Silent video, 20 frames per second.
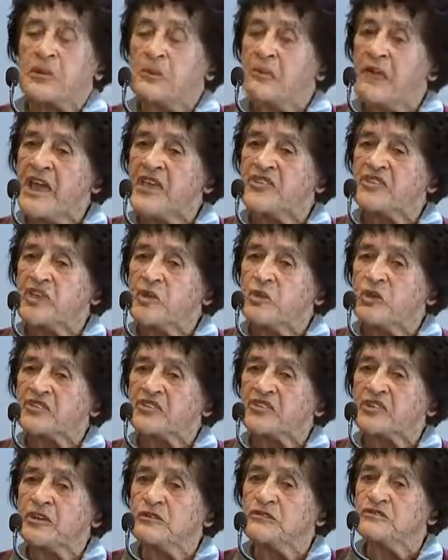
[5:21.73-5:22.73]
Amazing what
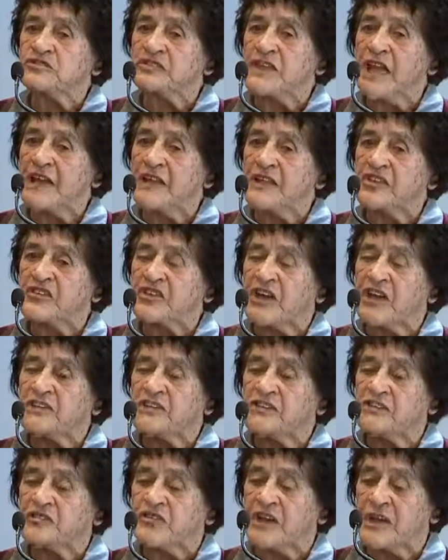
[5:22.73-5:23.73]
skills lie inside
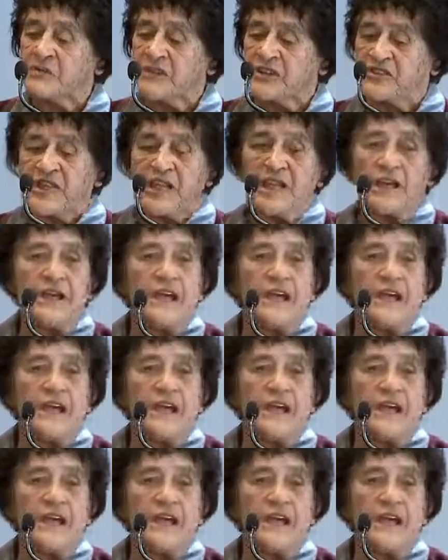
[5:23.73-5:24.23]
those families.